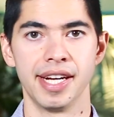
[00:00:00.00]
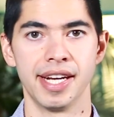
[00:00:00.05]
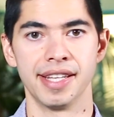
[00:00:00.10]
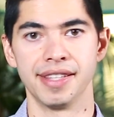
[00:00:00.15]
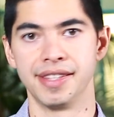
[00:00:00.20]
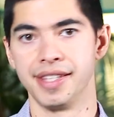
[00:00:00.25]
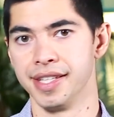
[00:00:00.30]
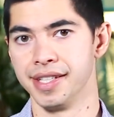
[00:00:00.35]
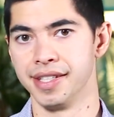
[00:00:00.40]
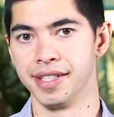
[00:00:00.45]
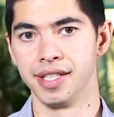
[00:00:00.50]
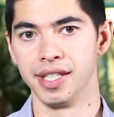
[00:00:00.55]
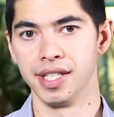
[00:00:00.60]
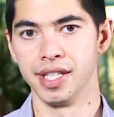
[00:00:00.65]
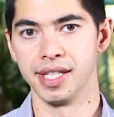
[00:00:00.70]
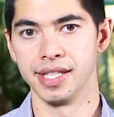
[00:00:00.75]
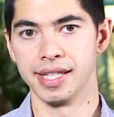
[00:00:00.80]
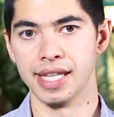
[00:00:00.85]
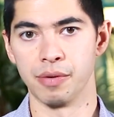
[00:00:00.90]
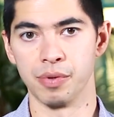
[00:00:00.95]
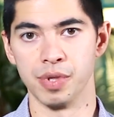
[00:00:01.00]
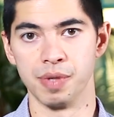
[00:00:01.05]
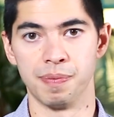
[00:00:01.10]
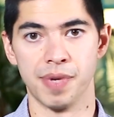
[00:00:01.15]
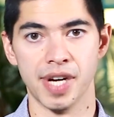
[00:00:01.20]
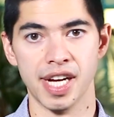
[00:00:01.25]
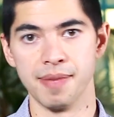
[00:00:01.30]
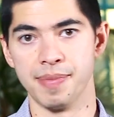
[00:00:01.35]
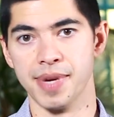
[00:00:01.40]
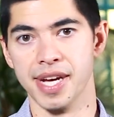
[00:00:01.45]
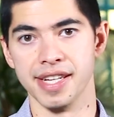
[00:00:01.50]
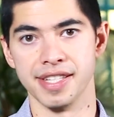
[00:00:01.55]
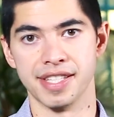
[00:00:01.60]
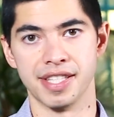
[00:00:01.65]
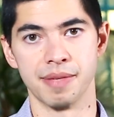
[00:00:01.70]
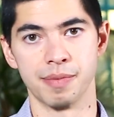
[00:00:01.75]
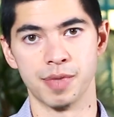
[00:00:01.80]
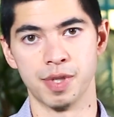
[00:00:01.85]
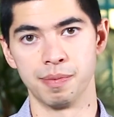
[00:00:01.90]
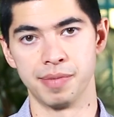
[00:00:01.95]
and then that would
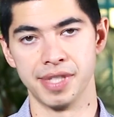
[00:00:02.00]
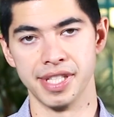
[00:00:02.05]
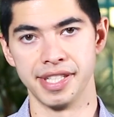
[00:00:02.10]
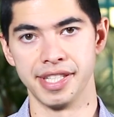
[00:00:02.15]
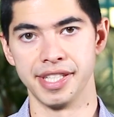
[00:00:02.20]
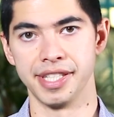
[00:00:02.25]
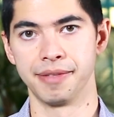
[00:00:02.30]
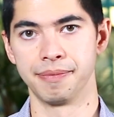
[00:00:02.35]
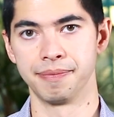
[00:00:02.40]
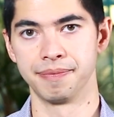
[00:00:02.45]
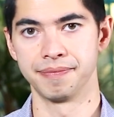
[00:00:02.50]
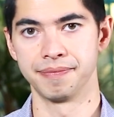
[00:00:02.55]
bypass them completely.